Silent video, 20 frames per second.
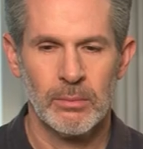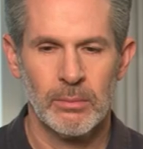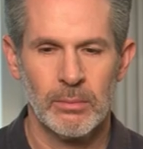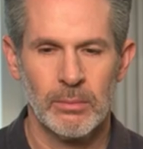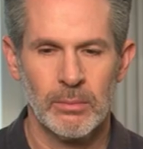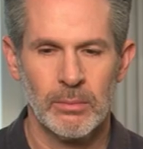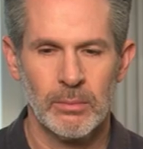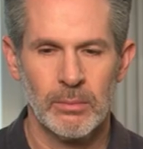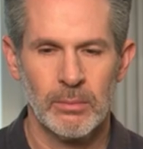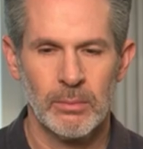
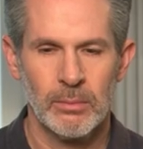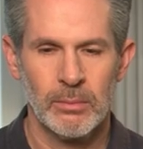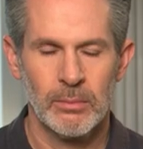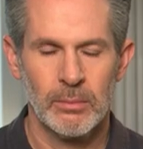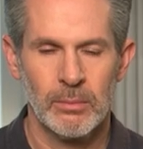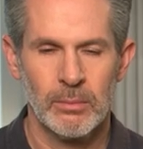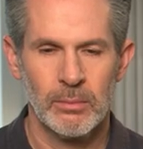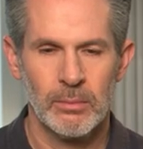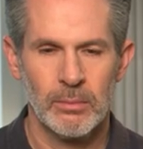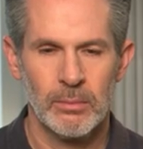
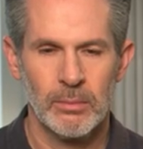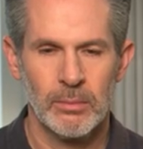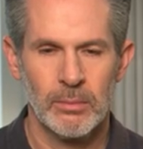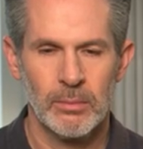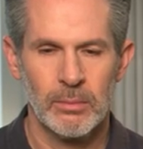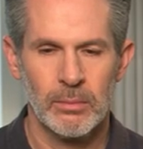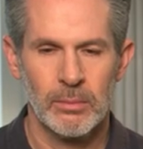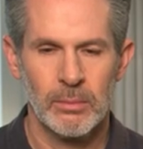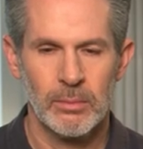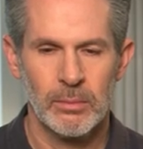
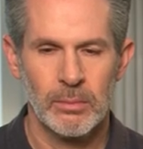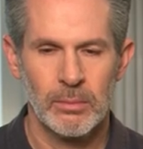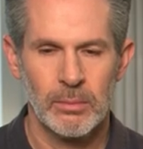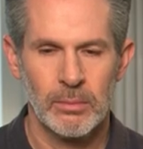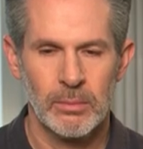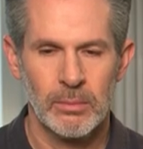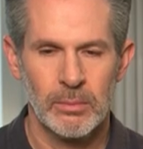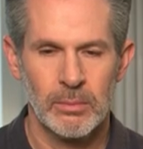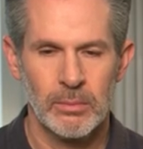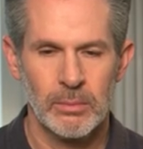
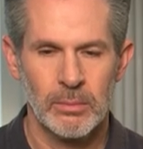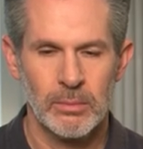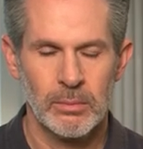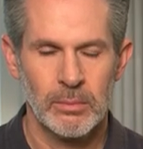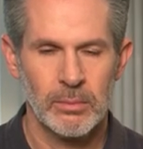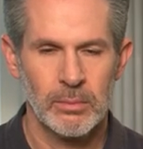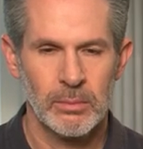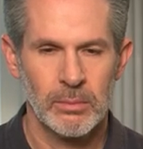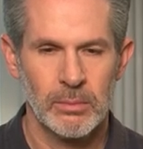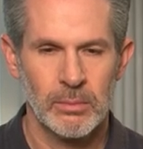
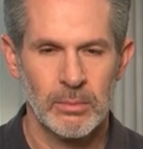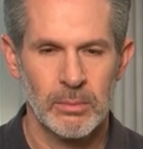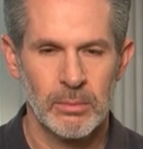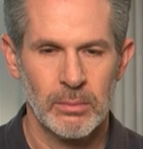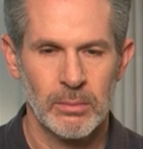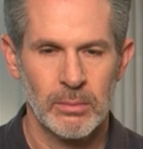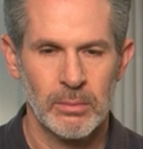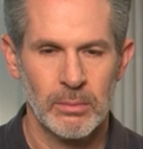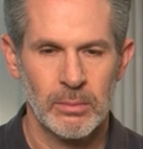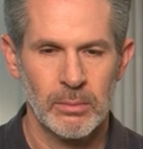
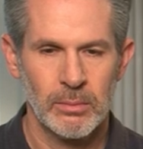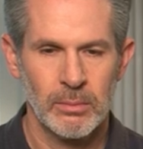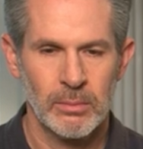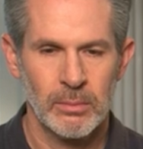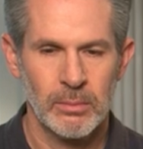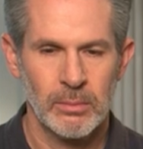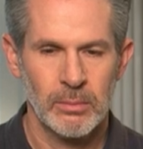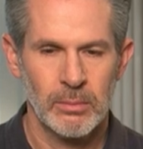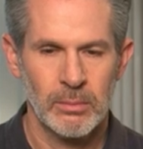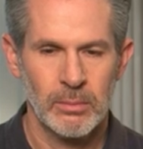
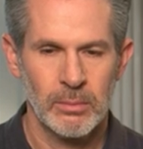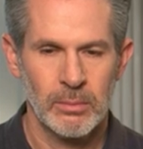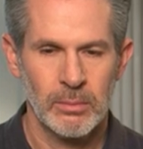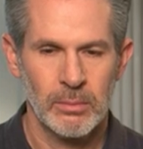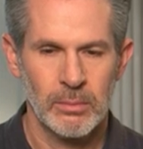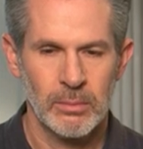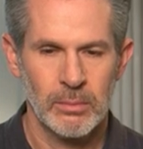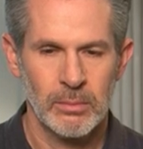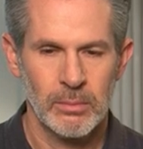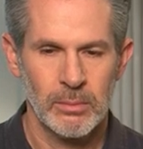
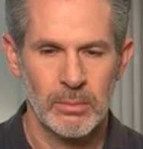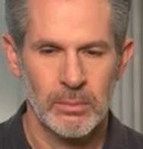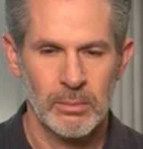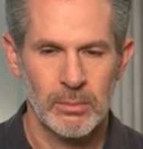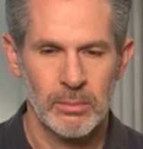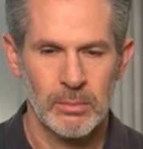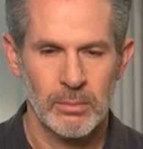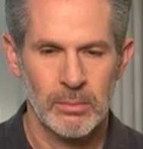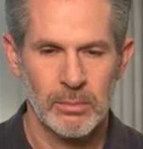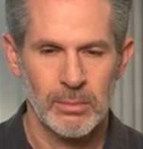
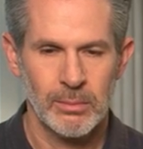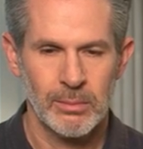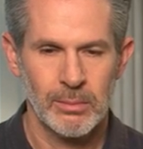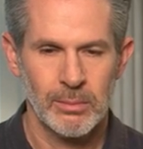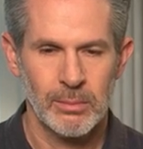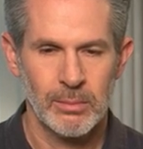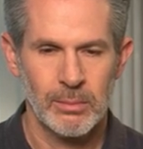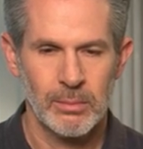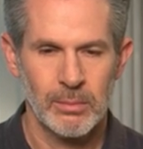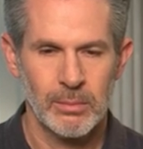
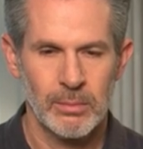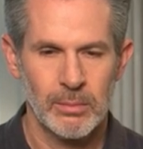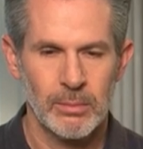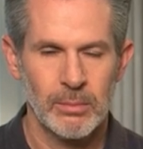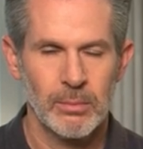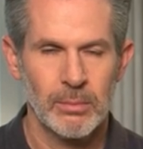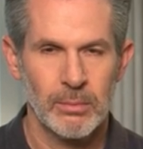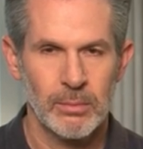[no speech]